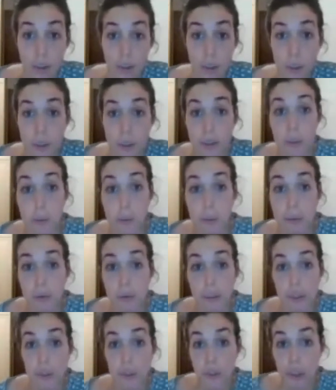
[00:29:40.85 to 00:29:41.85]
to an
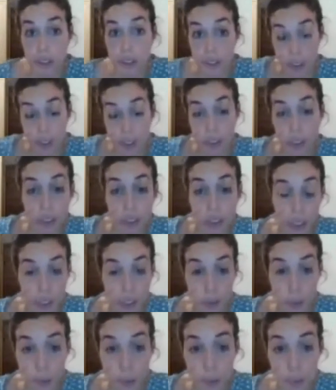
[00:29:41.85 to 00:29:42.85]
orbifold structure
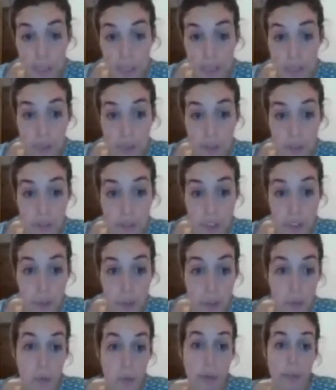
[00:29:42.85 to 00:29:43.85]
on a Riemann
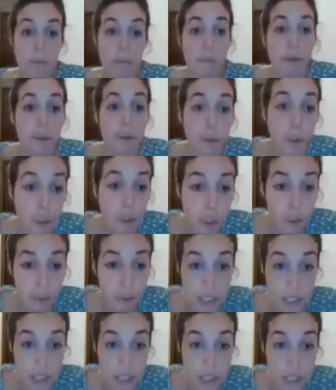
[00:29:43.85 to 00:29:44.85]
surface, but what about the
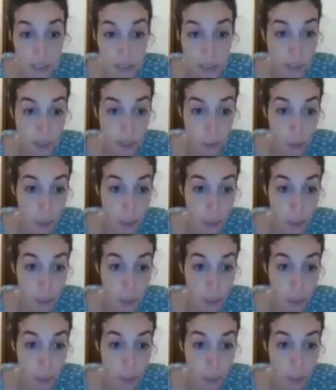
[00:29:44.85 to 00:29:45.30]
curve itself?